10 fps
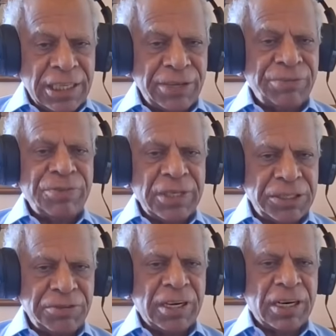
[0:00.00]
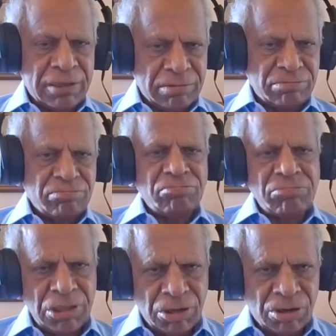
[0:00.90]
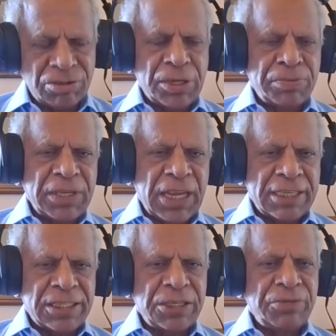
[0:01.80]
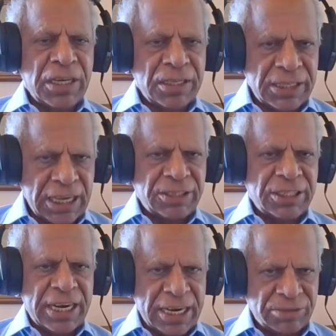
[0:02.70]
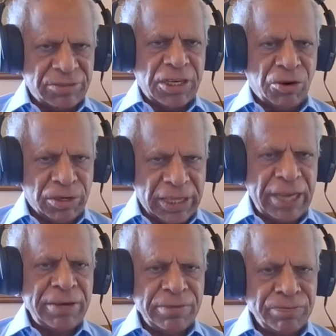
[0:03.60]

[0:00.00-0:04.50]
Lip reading: if it were, you know, something as severe as death sentence and all that.